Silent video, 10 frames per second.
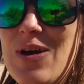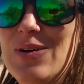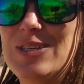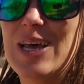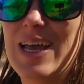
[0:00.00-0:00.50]

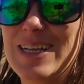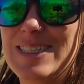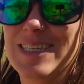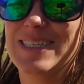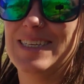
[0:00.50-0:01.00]
knows I
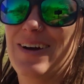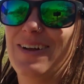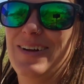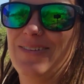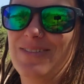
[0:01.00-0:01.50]
exist out
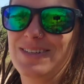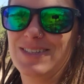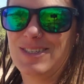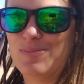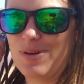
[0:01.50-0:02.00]
here, which
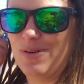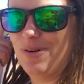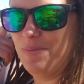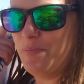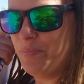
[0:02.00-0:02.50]
is super cool.